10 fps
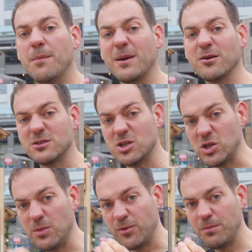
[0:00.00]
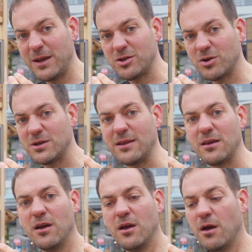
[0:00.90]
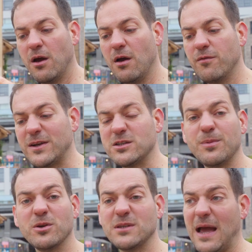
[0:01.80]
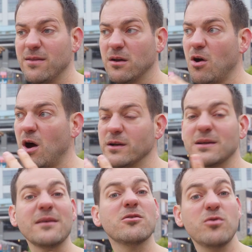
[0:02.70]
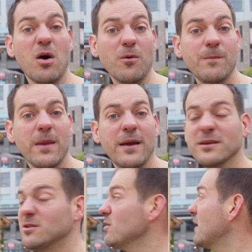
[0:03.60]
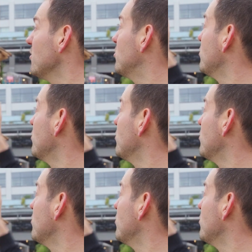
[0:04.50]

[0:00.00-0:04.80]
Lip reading: because the sheep wool makes sure that the vegetables and the garden can grow. So you can